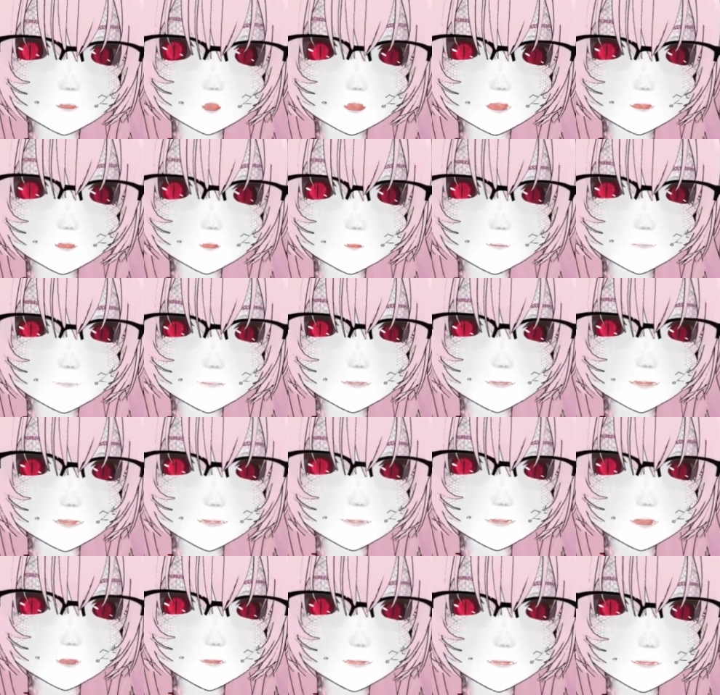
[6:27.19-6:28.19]
from the
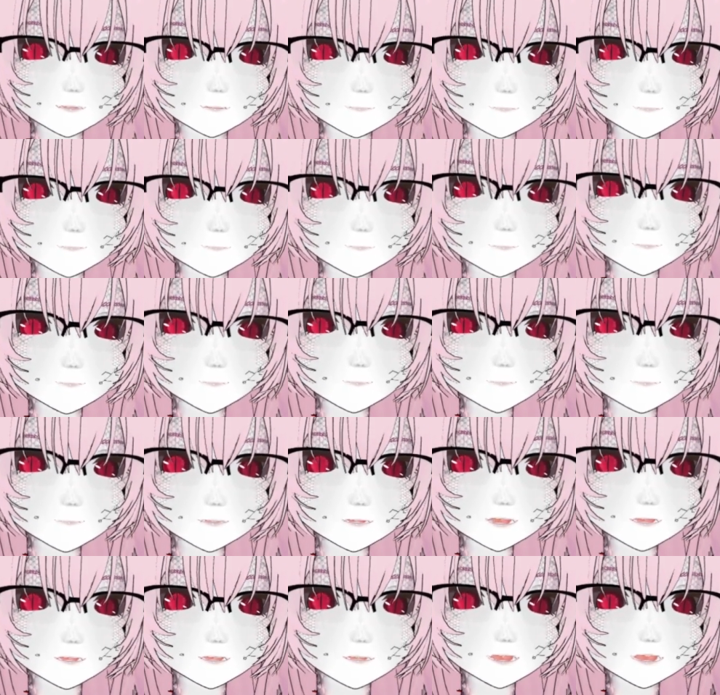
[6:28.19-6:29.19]
others
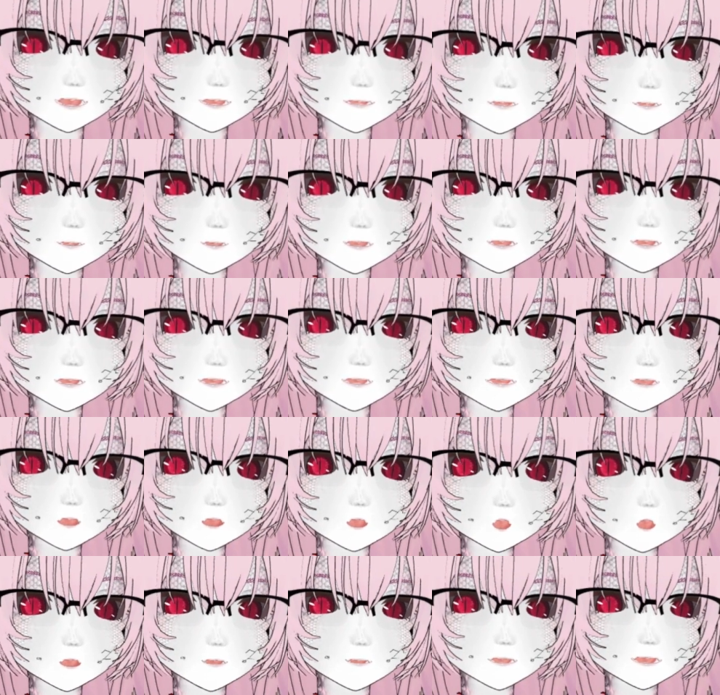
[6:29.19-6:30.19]
that they could
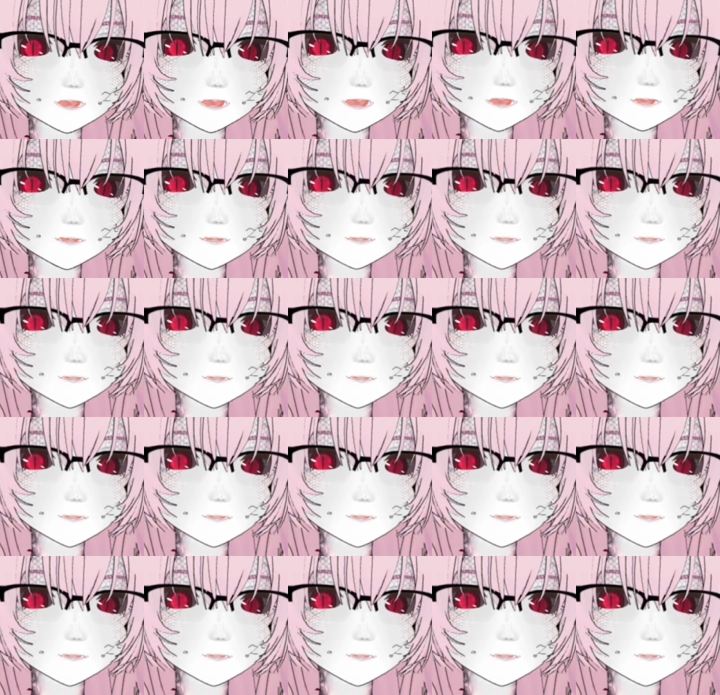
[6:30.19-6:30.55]
confirm